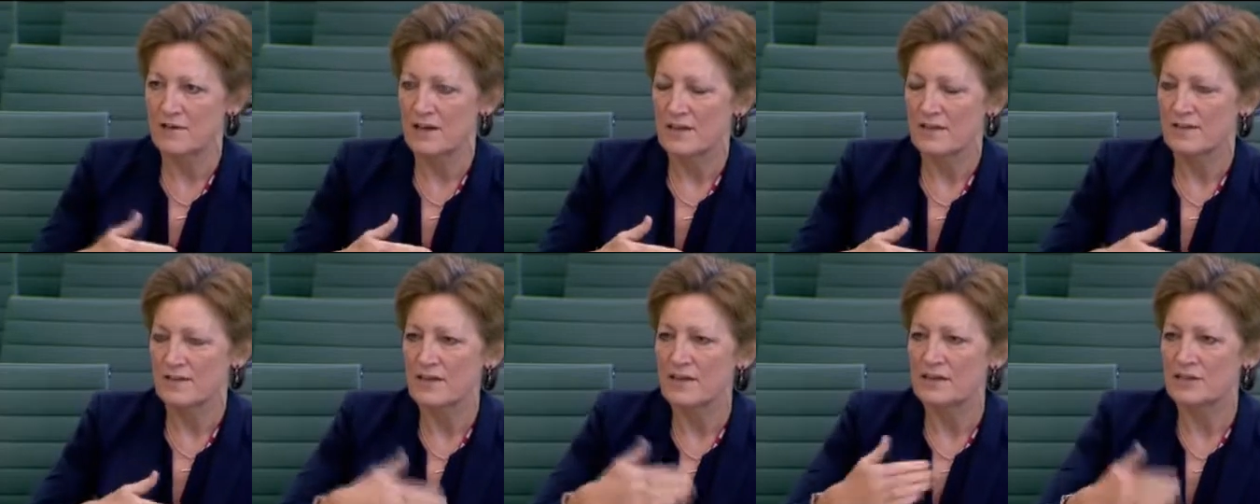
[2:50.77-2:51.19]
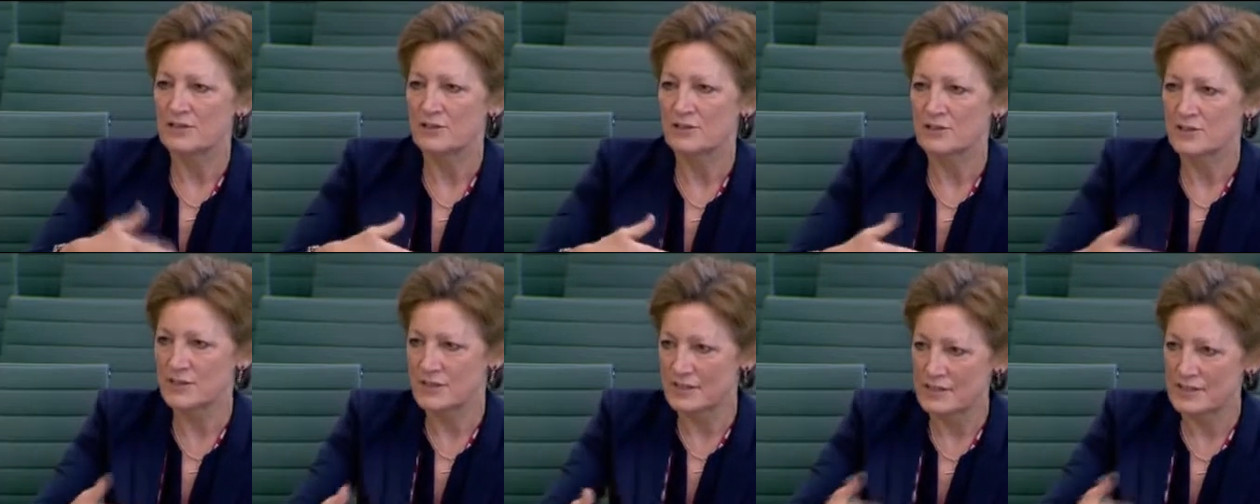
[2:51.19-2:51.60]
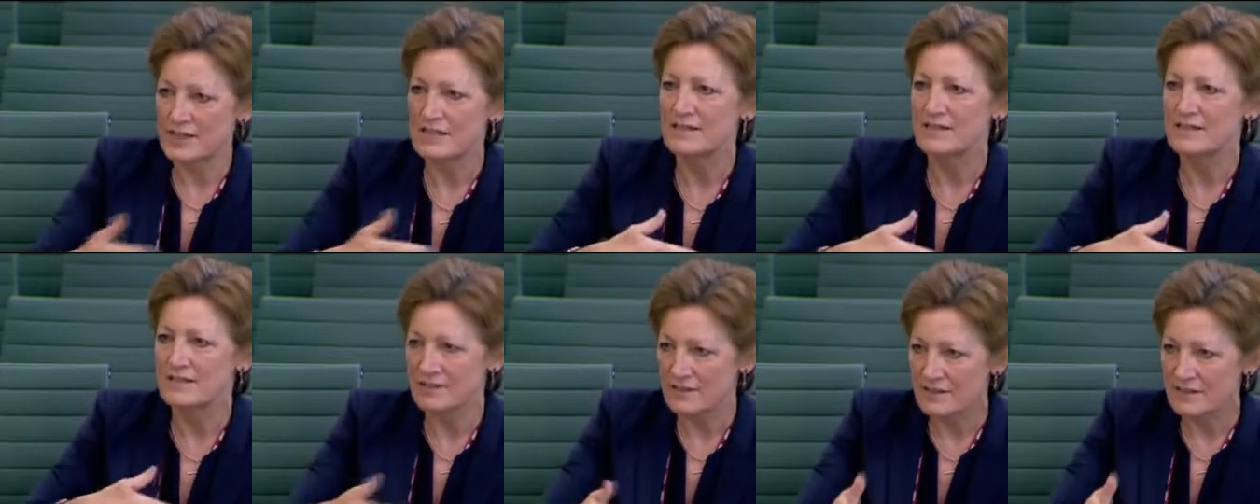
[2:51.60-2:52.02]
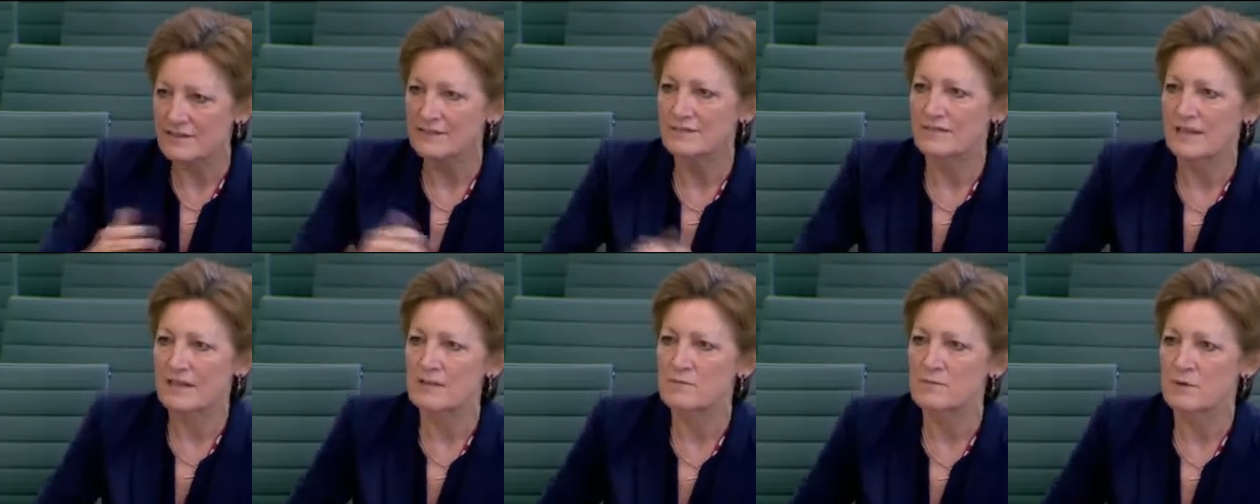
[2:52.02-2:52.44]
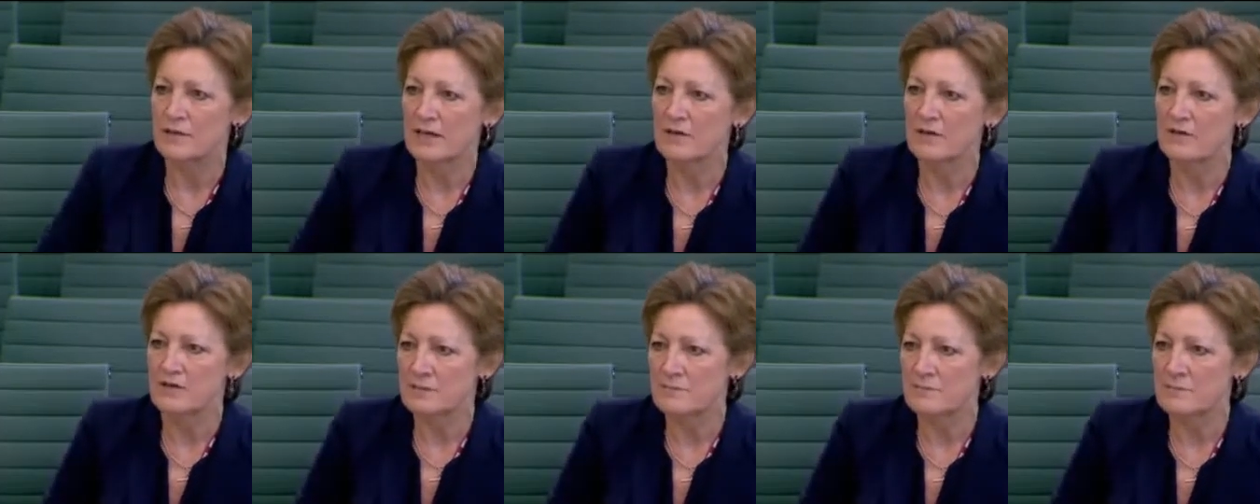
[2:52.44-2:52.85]
they could see that they were
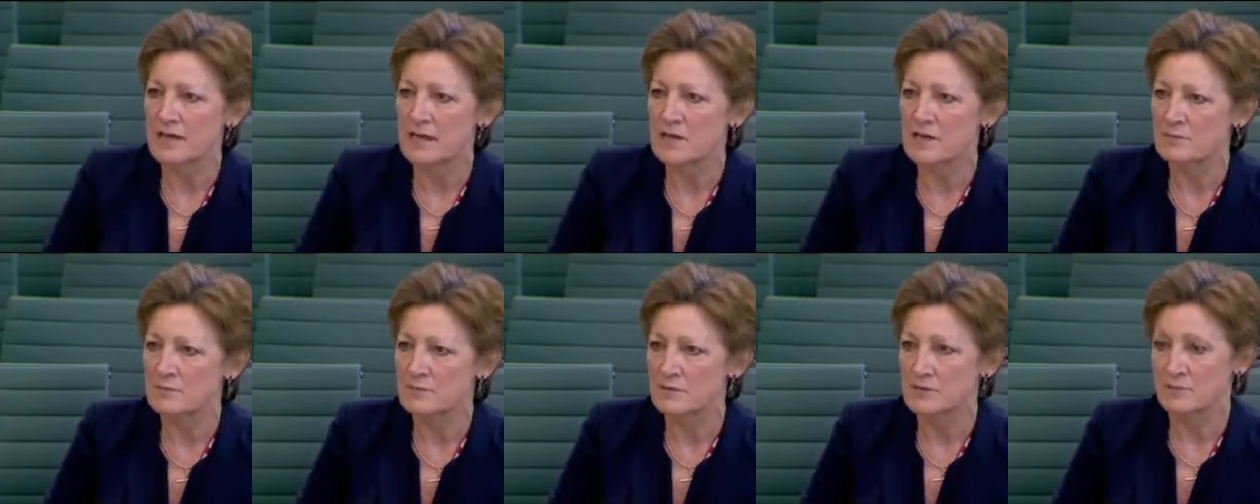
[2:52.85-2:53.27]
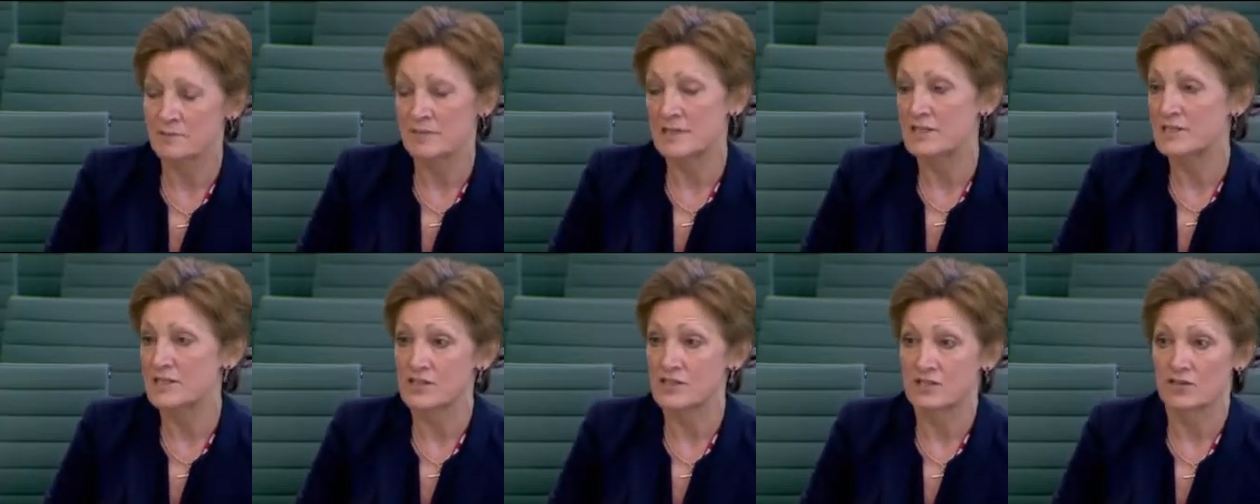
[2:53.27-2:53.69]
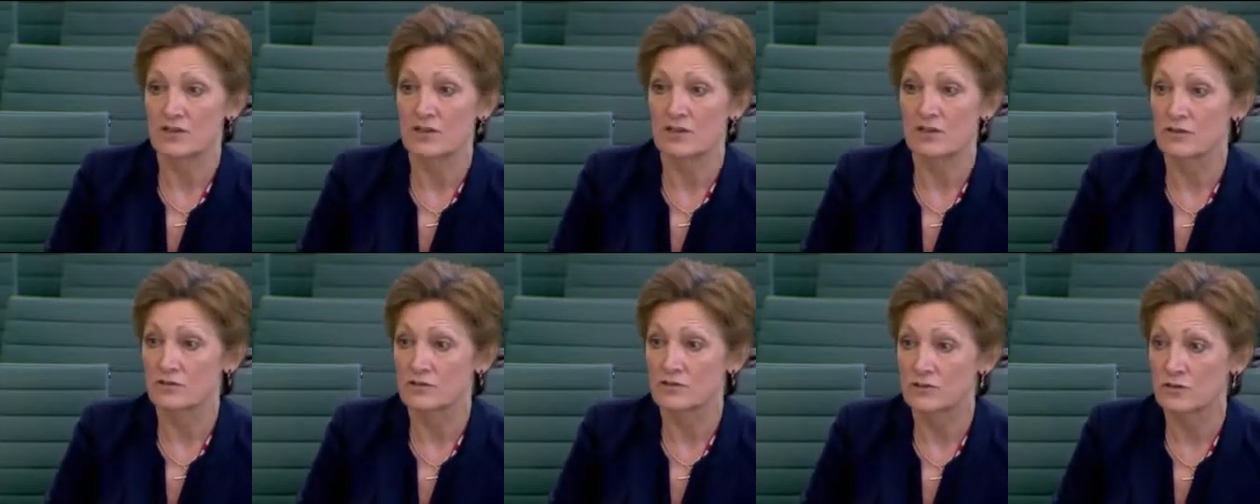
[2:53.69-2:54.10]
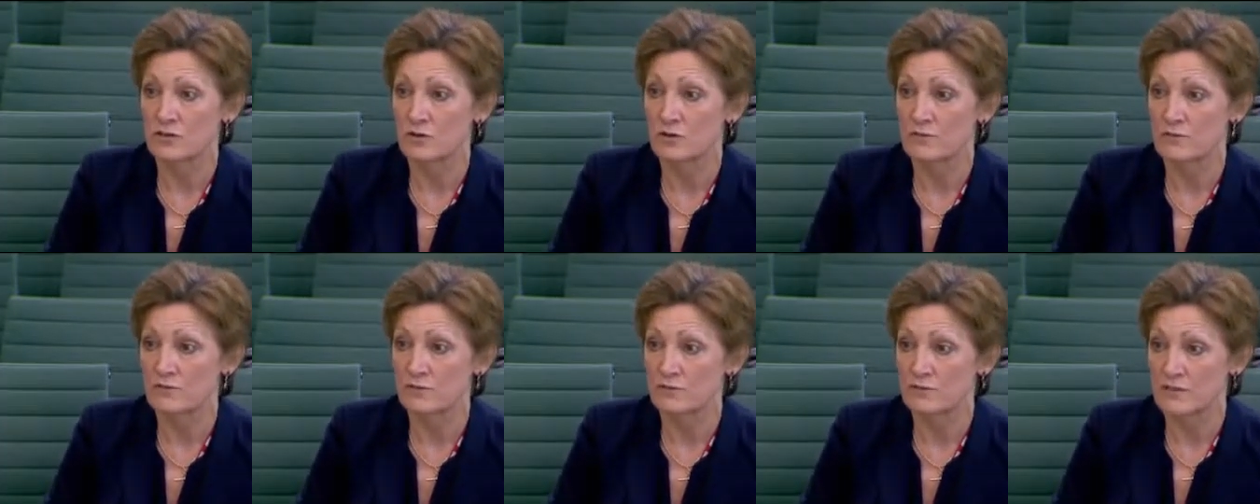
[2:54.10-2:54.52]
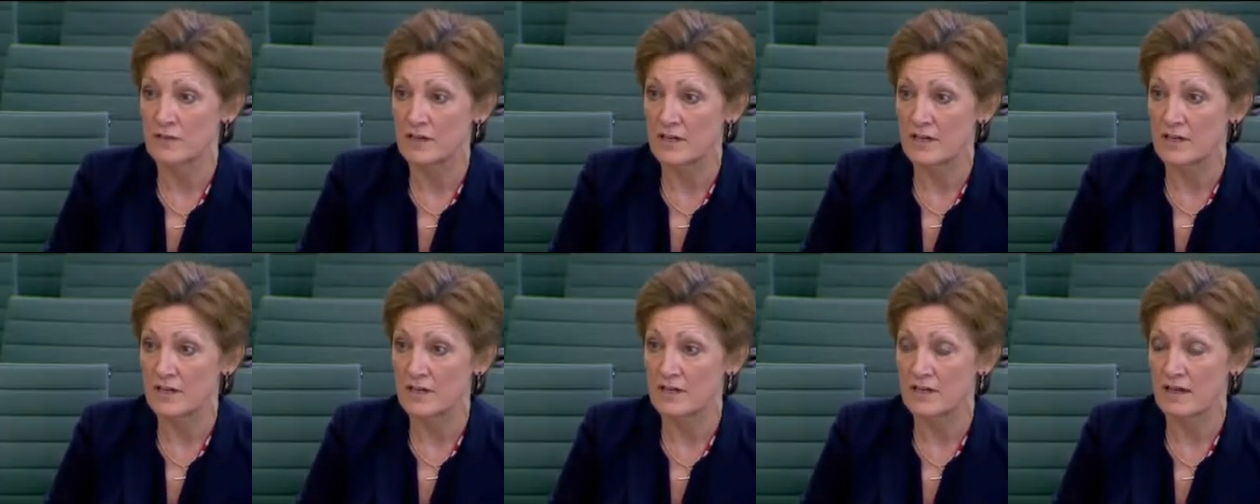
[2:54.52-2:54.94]
going to be able to be discharged off
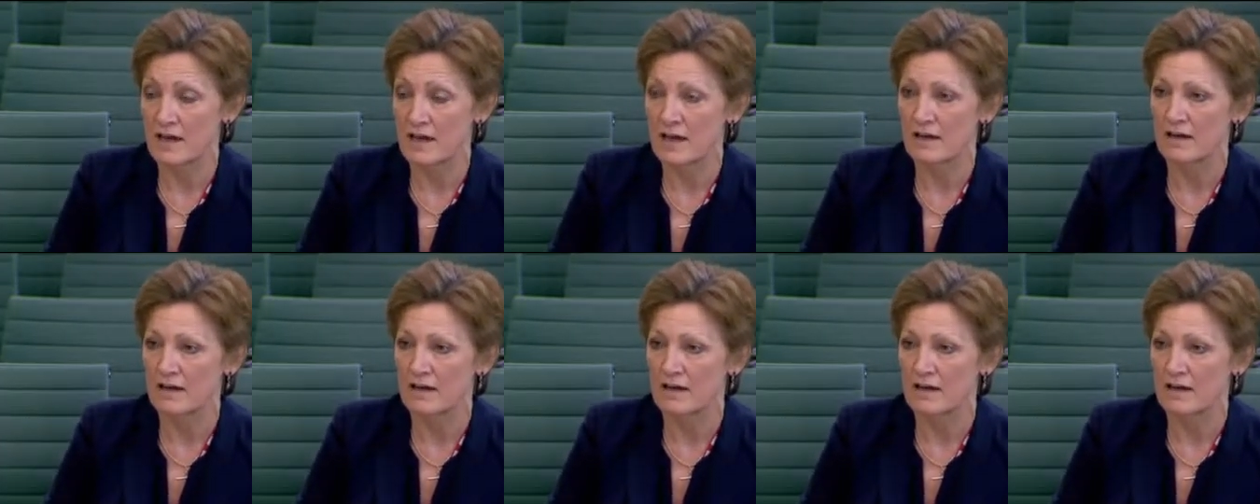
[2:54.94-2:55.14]
the